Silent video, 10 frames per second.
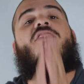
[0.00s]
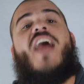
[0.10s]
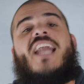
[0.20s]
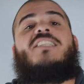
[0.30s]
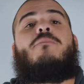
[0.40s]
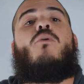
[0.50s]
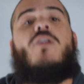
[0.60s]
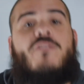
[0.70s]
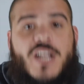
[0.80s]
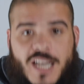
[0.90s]
That is a
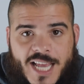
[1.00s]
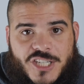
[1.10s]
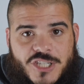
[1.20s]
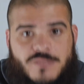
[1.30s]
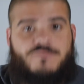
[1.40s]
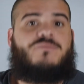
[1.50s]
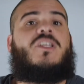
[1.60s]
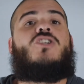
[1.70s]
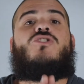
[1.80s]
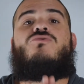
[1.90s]
point of a collection.
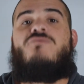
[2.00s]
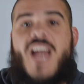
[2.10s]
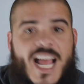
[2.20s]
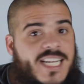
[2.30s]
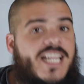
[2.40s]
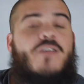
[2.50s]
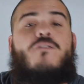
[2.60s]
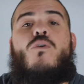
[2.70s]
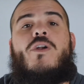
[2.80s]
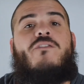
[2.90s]
You do not need a
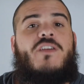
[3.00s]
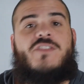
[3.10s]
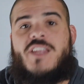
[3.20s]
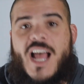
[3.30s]
$40,000,